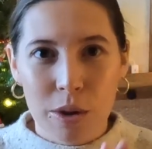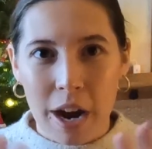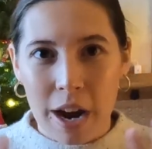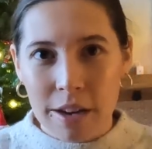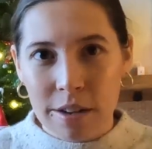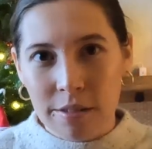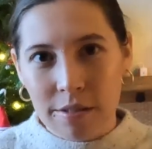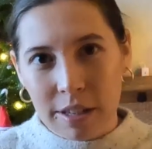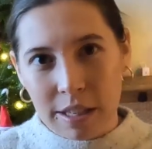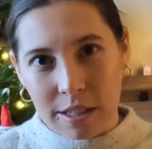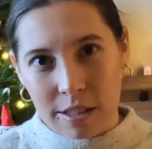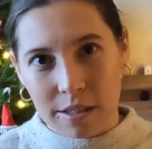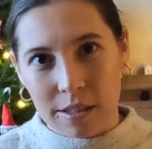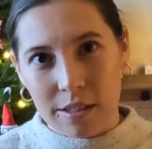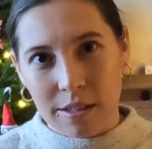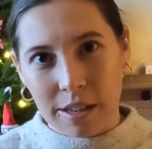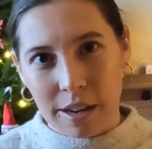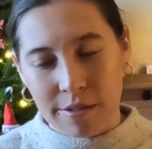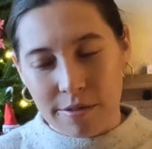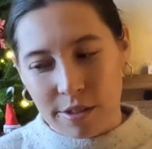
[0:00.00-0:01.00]
kind of like
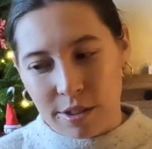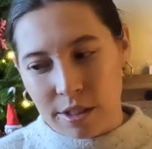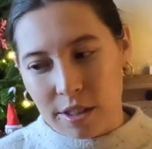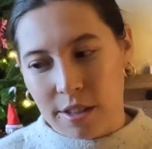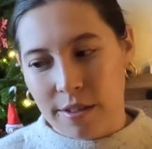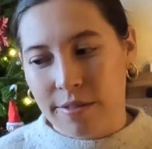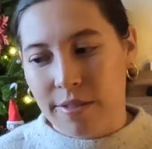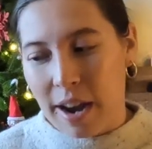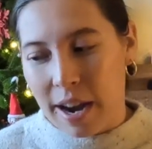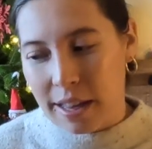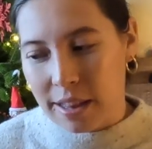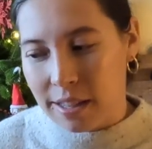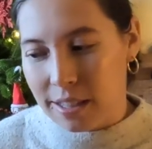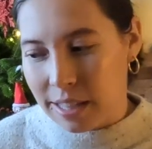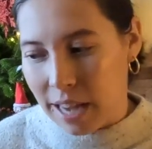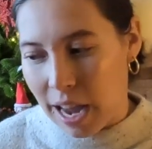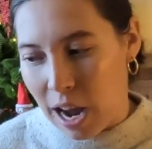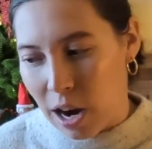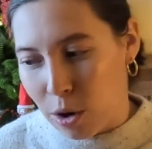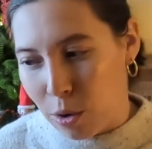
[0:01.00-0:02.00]
diversify this
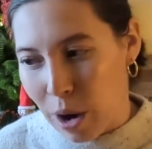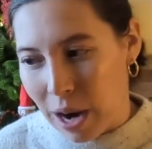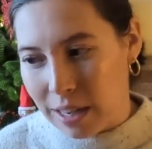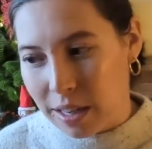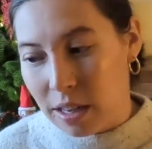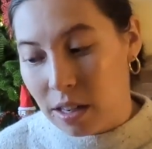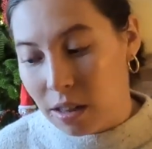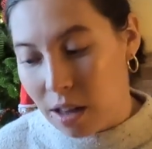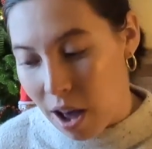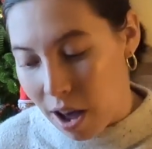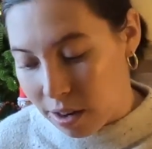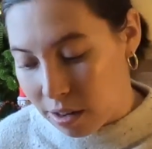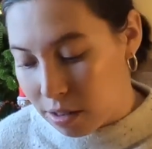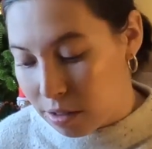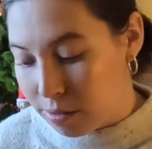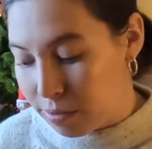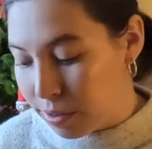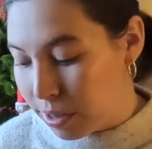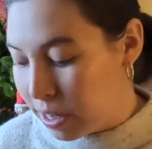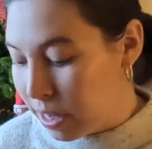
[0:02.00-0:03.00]
out, I did a lot
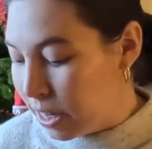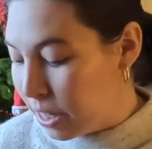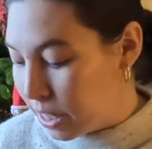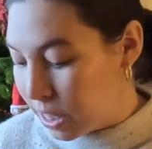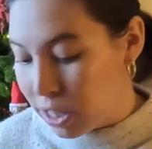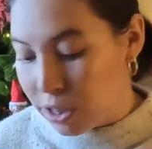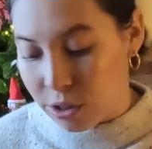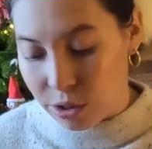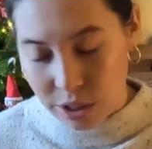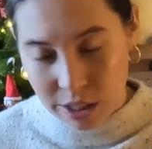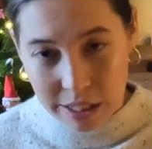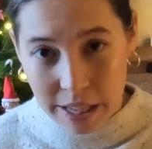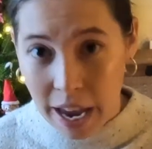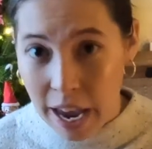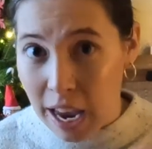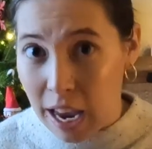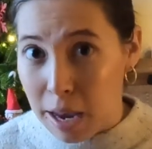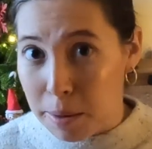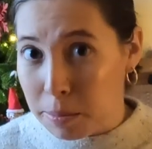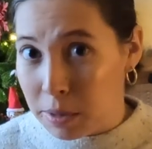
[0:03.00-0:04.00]
of either
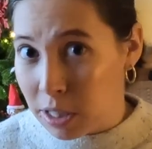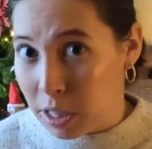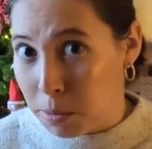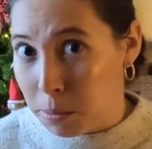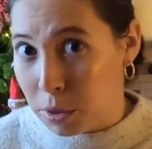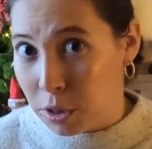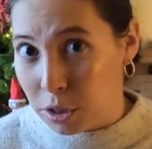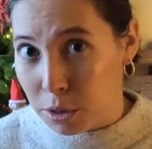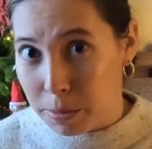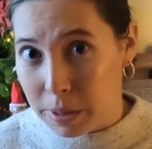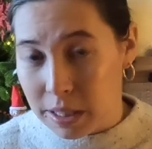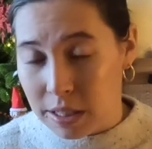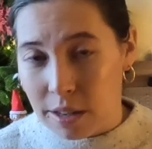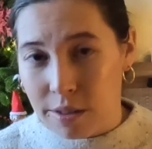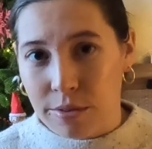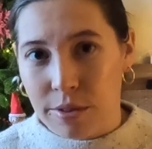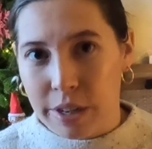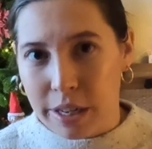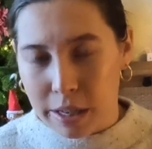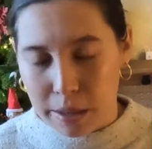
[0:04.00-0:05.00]
same, similar, but
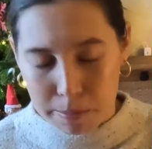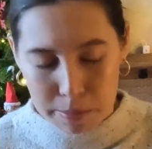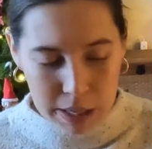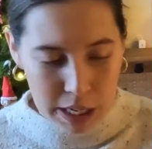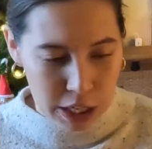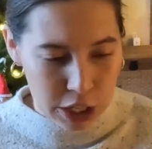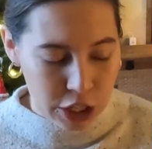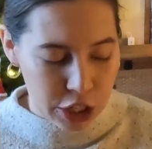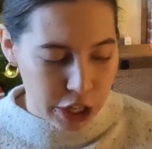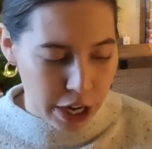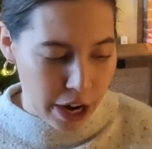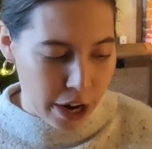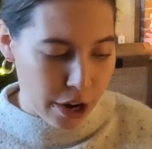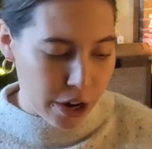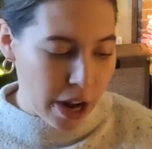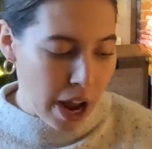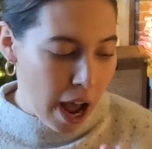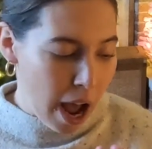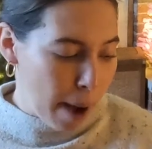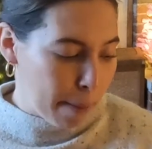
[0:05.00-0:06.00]
different being
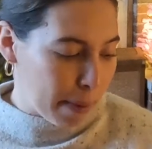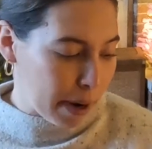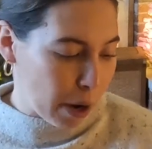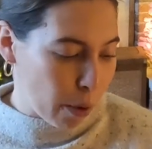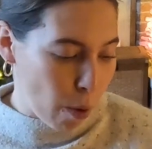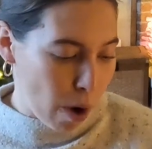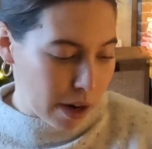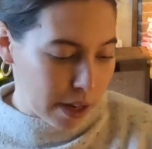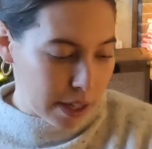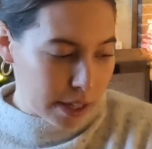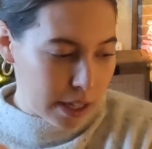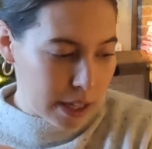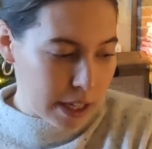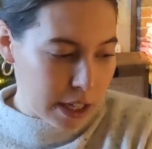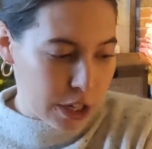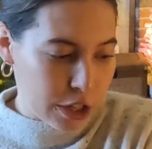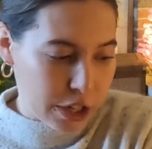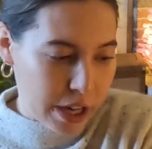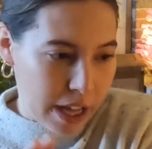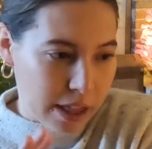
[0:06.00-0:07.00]
shared, but I wanted to
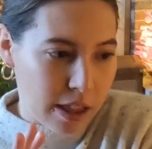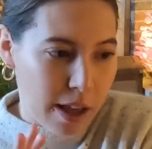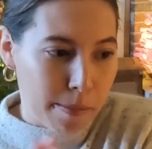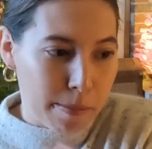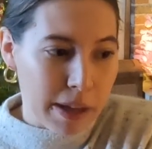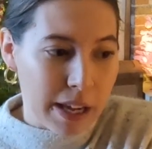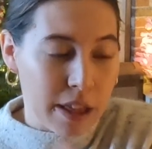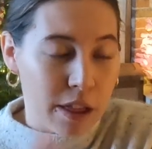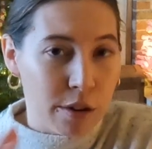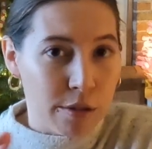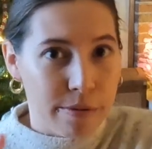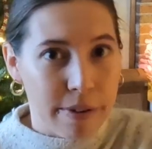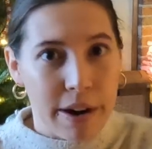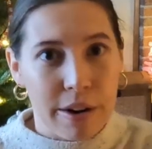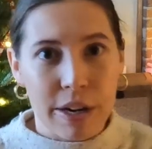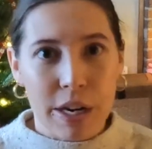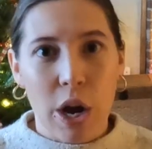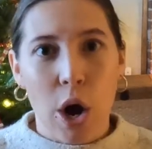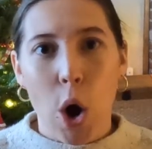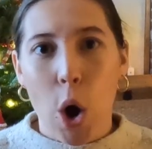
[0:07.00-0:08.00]
each get them like their
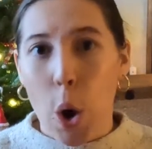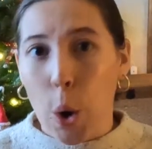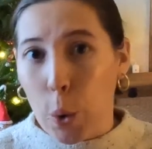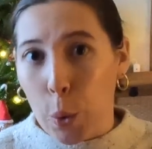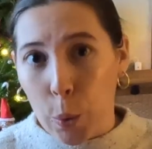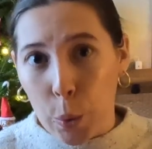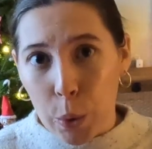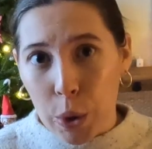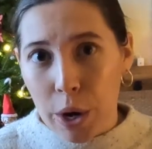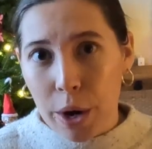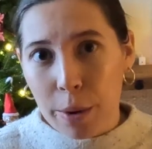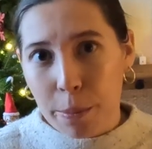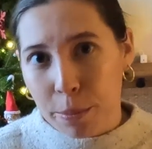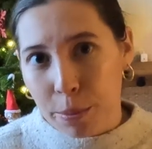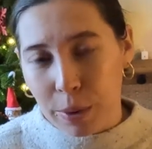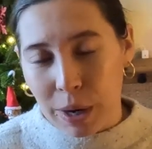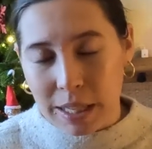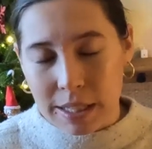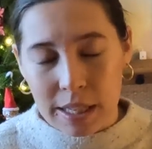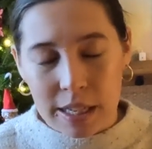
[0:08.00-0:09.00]
very own
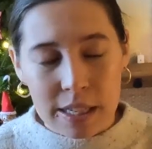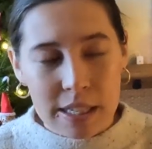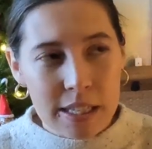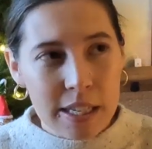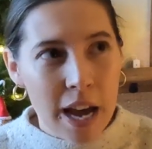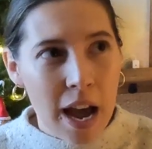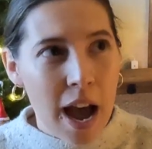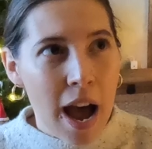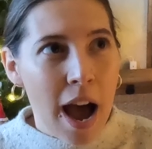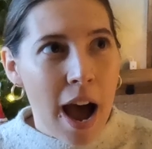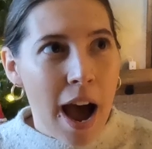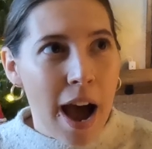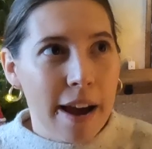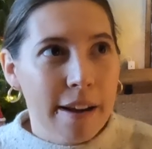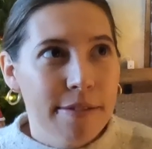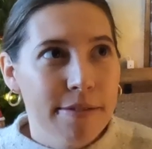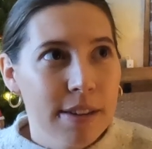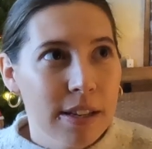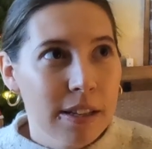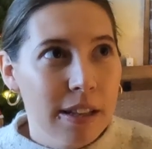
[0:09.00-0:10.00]
present. I
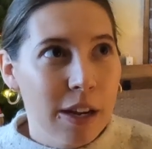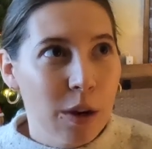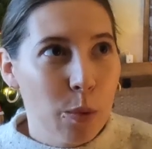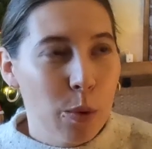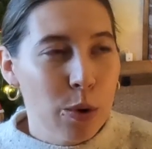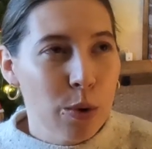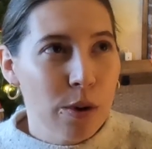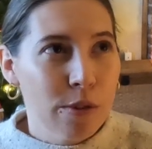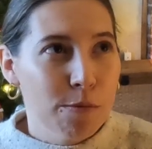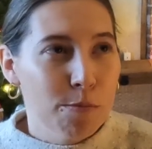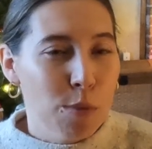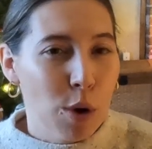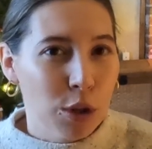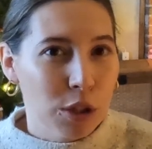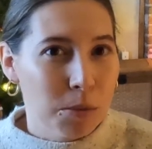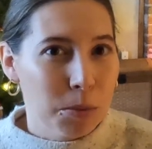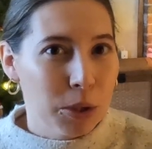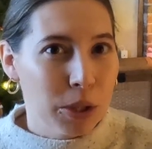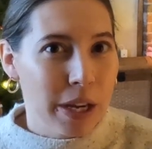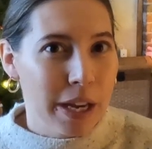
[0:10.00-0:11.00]
feel like when you have
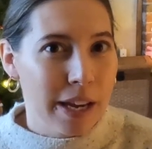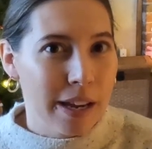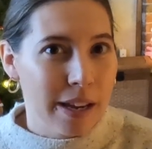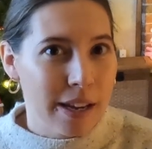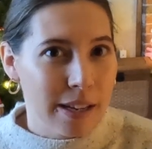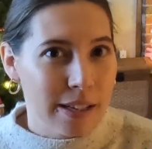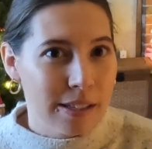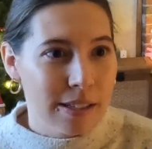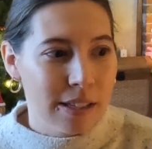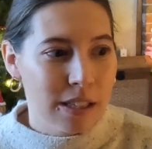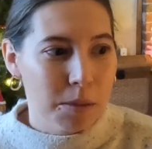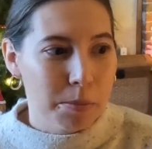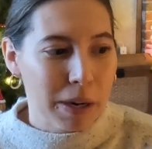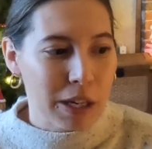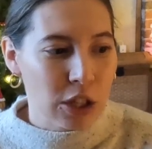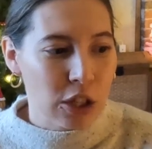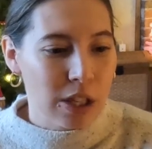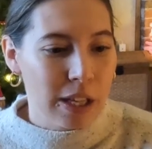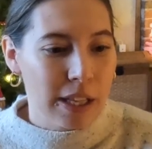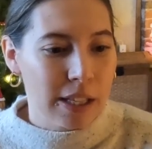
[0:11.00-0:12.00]
multiple kids,
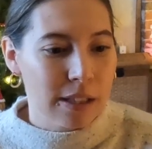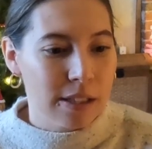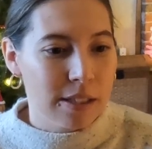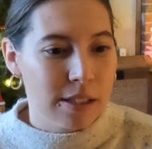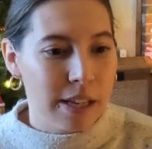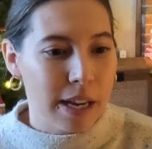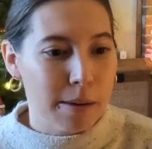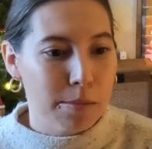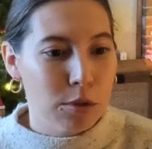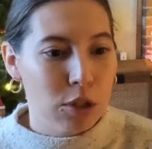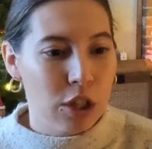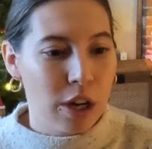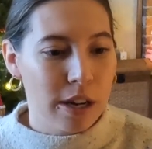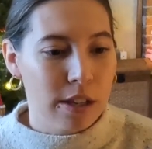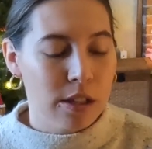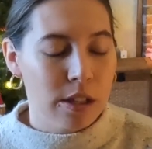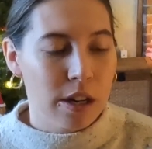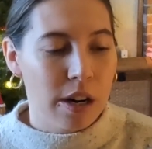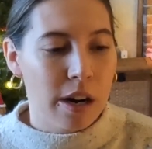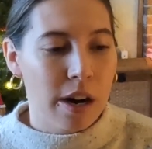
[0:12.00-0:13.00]
especially like the same
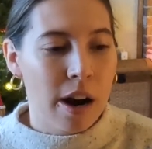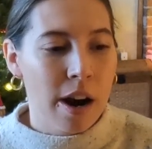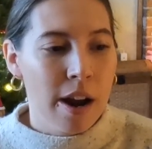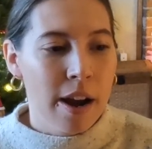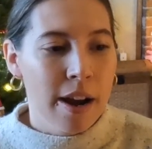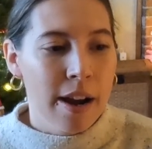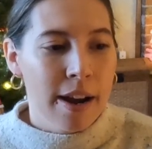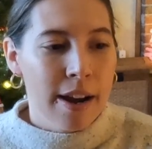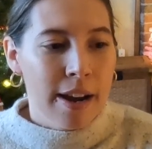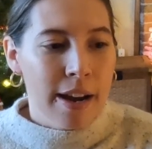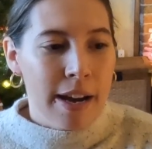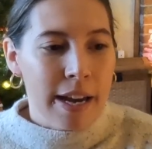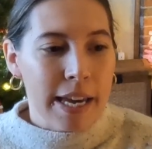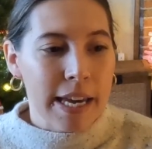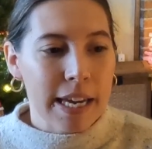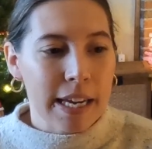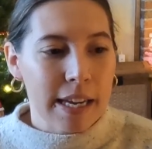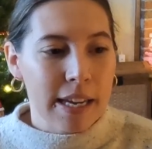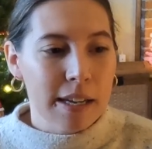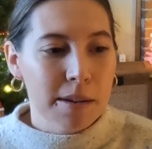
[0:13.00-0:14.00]
gender,
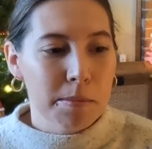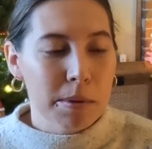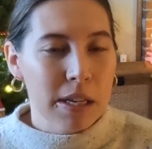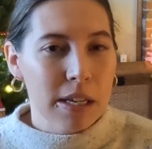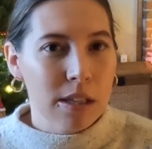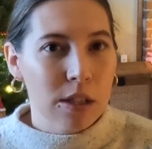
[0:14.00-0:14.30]
it can be